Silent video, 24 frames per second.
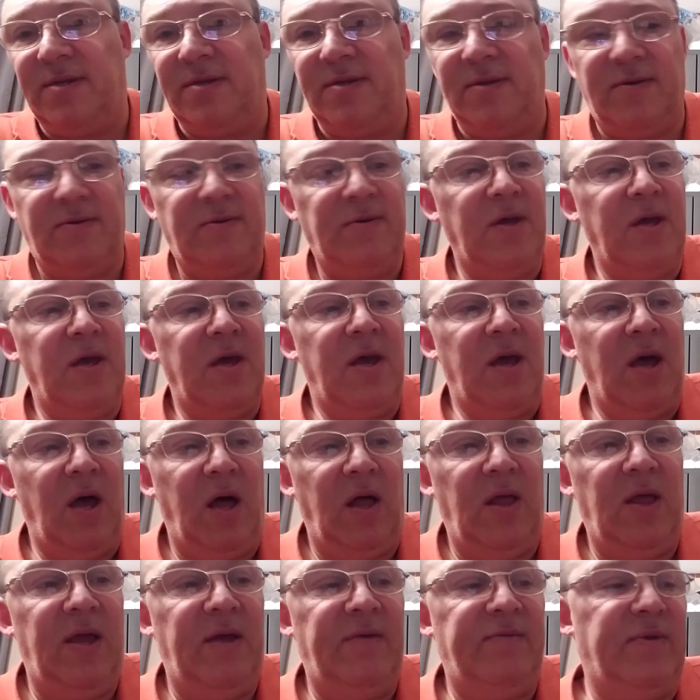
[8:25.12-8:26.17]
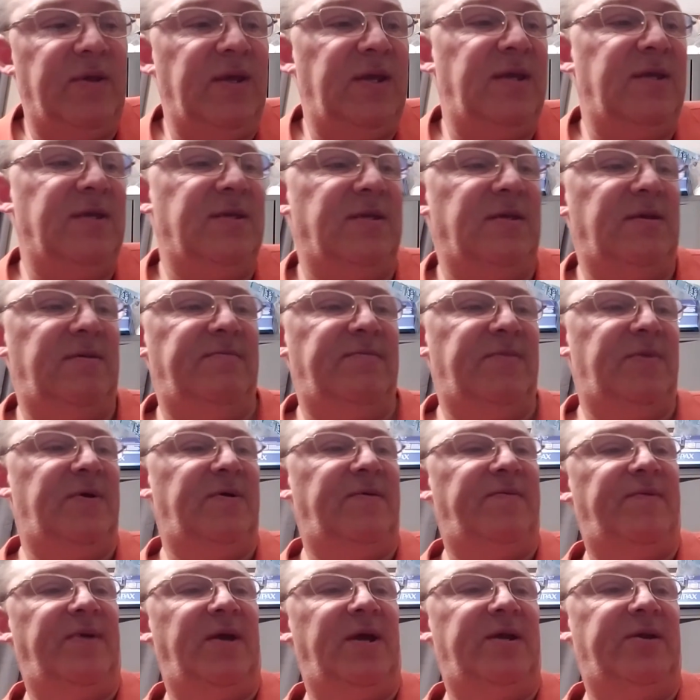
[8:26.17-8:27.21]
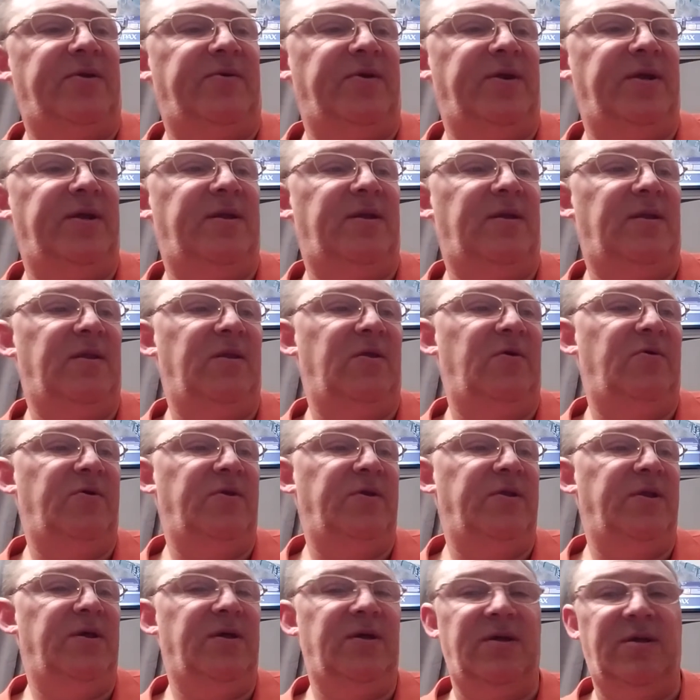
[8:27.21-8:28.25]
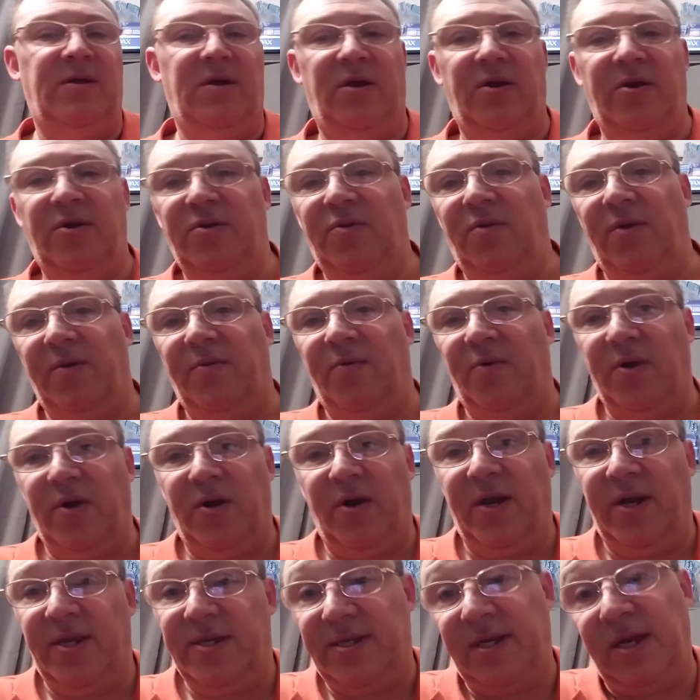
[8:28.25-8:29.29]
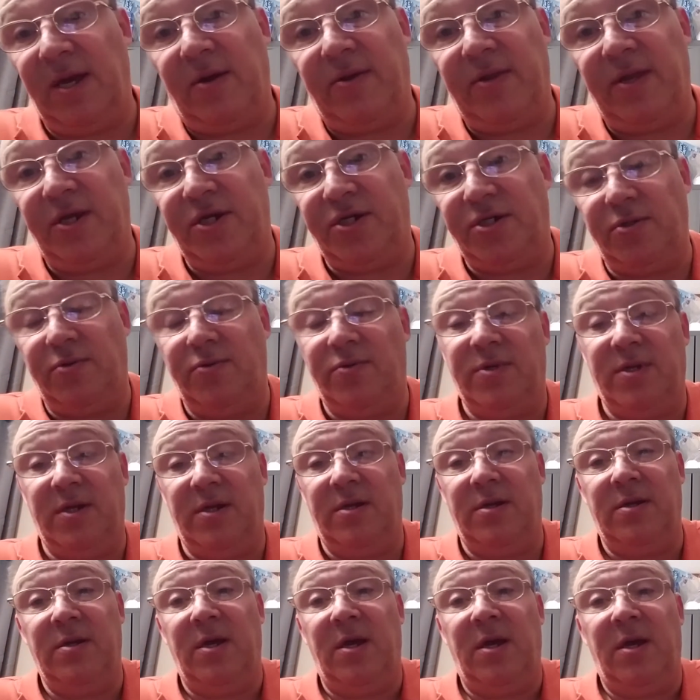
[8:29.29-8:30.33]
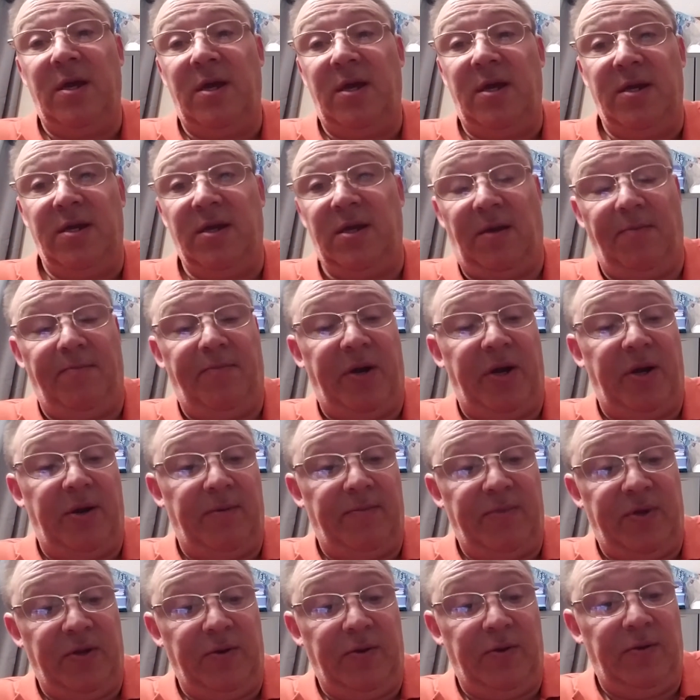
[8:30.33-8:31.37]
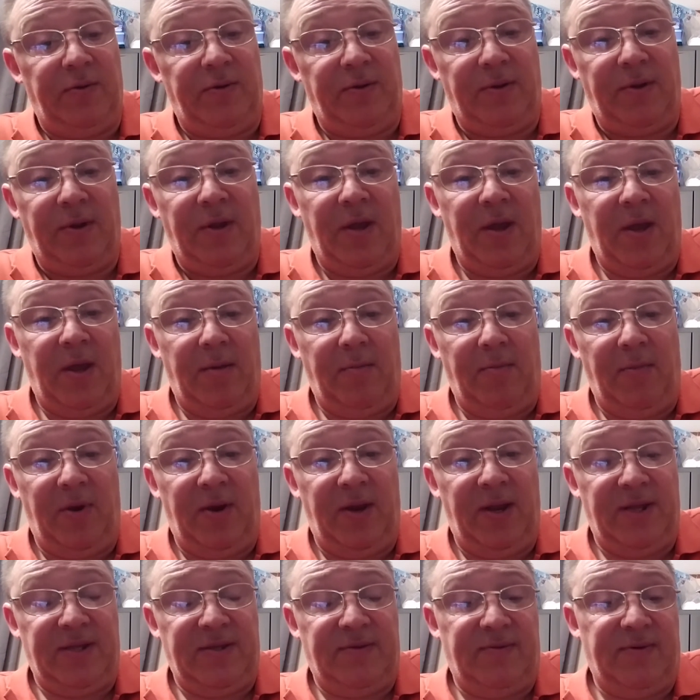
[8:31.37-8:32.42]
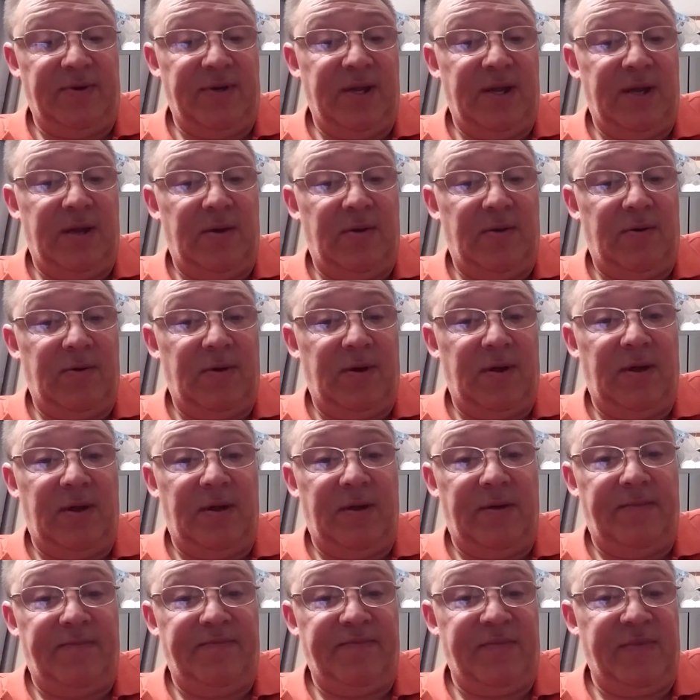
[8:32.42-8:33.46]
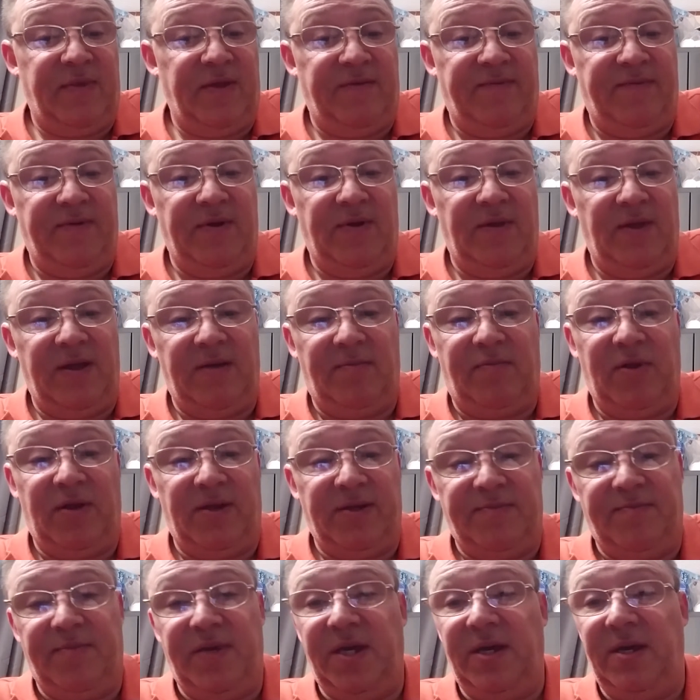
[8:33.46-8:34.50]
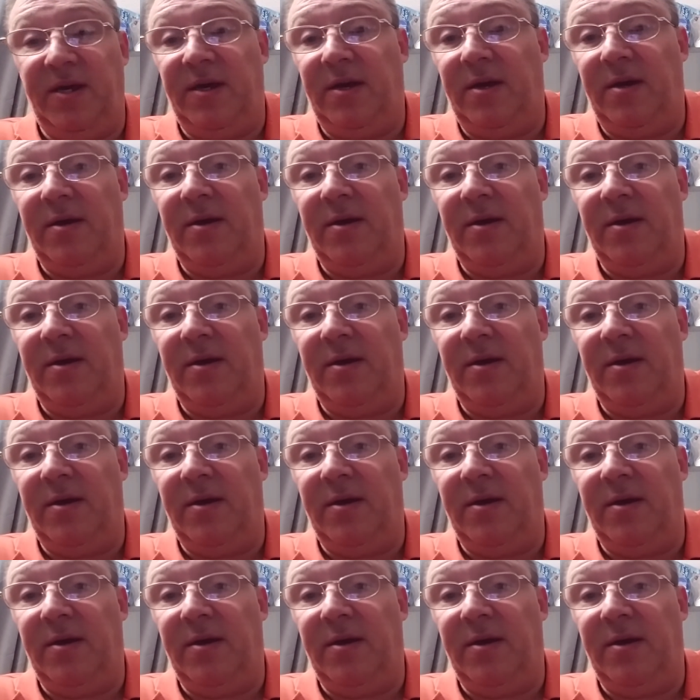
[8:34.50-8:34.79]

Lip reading: so I'll have to get some factory loaded 124 grain, see how they shoot to compare them to. But as for now, they feel like plus B.